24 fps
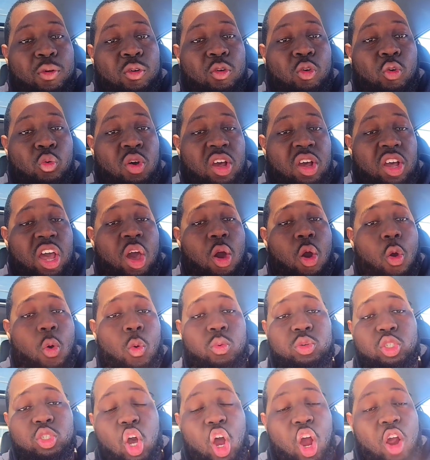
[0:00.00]
who
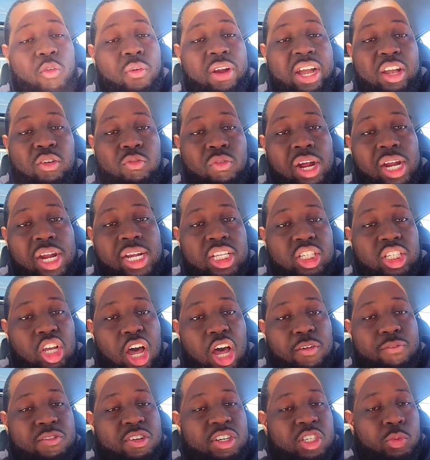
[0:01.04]
was already running this
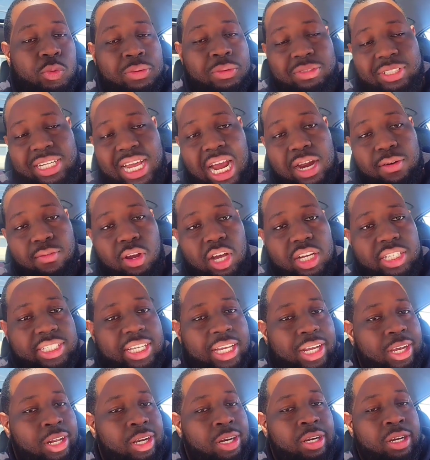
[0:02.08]
offense with Tyrod
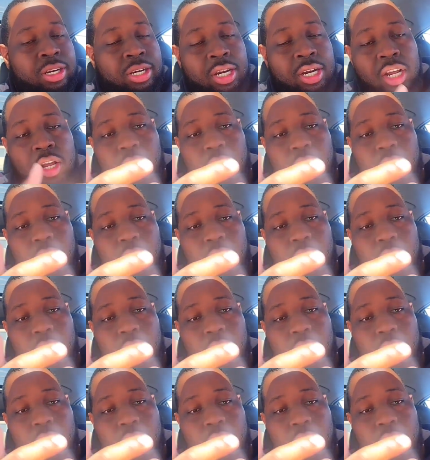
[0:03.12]
Taylor,